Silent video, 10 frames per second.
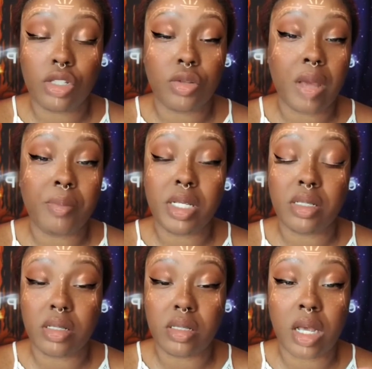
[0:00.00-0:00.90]
So that
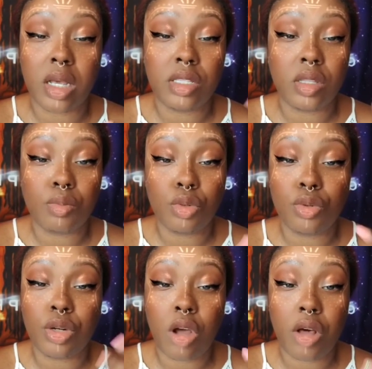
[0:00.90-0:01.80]
means the sun, the
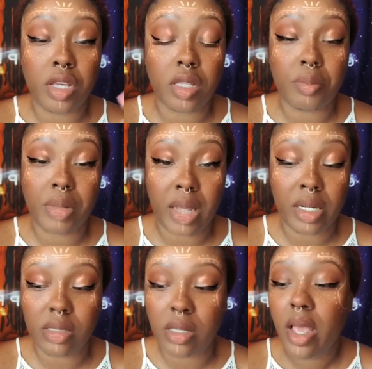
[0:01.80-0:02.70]
moon, and all the other
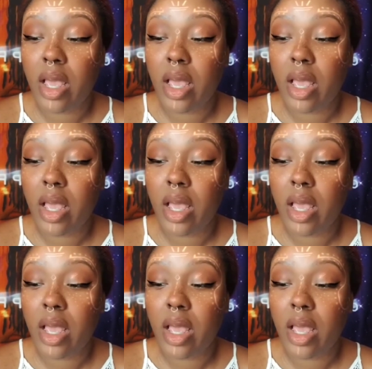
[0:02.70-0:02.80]
planets